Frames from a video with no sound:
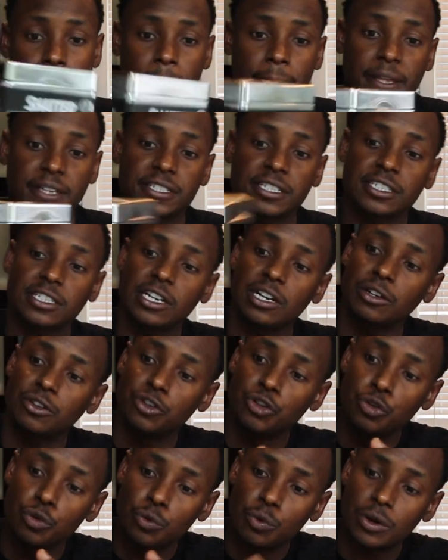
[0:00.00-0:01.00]
This is their
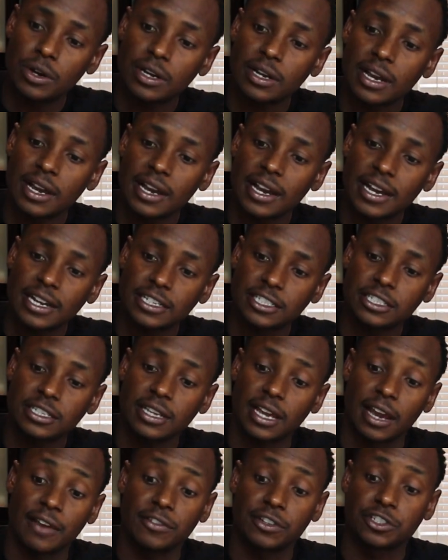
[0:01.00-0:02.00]
new one. I
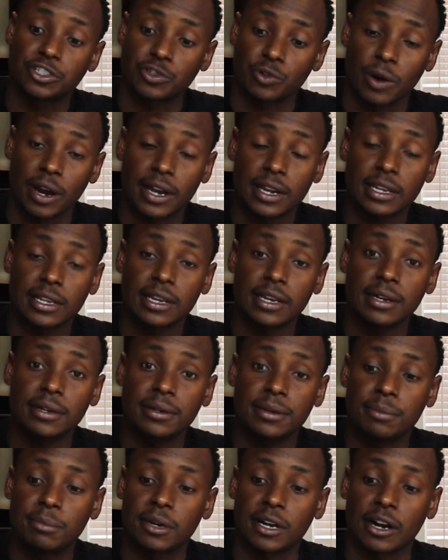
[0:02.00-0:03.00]
haven't tried it
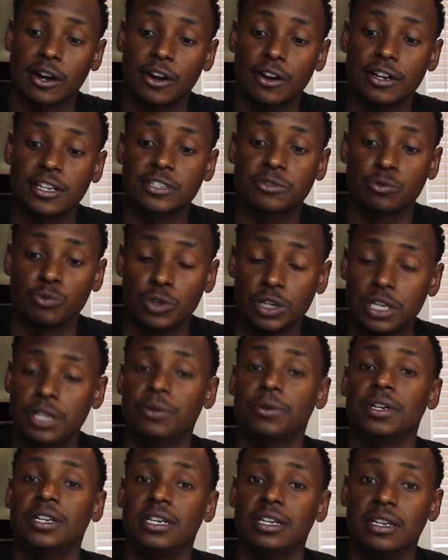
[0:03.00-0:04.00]
yet, but I heard it's really,
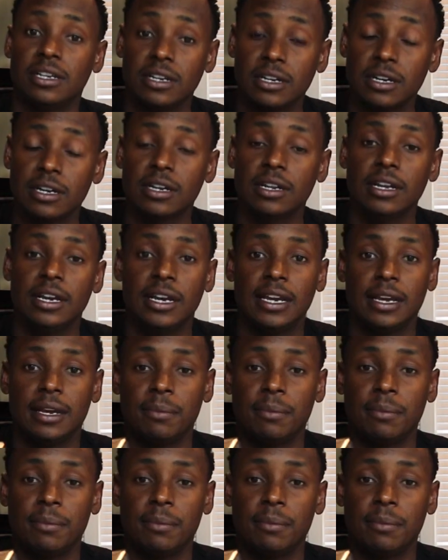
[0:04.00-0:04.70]
really good,